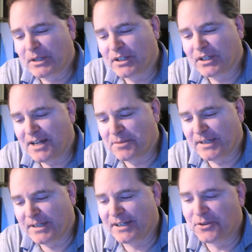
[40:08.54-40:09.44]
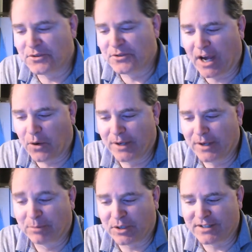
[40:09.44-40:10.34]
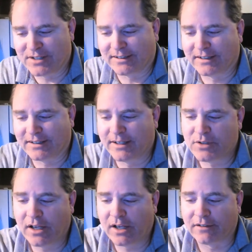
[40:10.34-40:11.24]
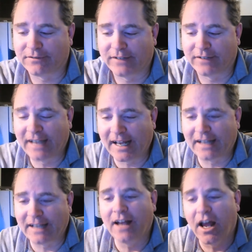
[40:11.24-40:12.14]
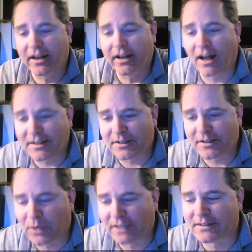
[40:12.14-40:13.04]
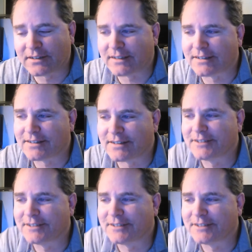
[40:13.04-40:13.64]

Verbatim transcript: Bill Cosby, who's now in prison himself, again consequences.